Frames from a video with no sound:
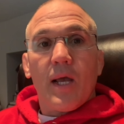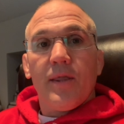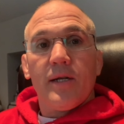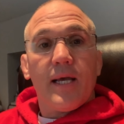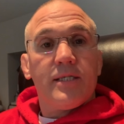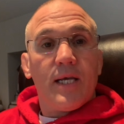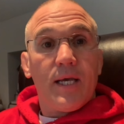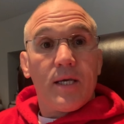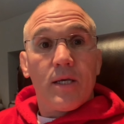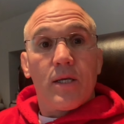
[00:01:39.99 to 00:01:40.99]
And then I
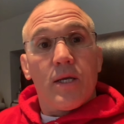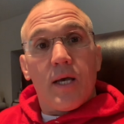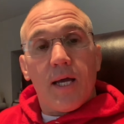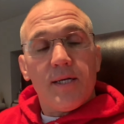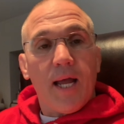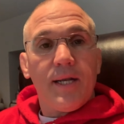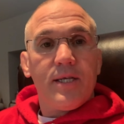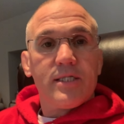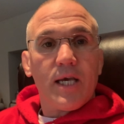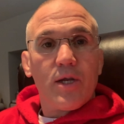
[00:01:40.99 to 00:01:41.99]
take a
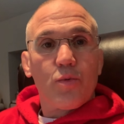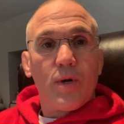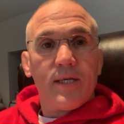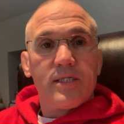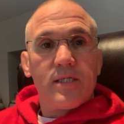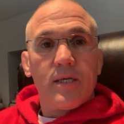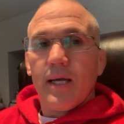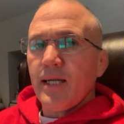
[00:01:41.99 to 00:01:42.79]
90-second rest.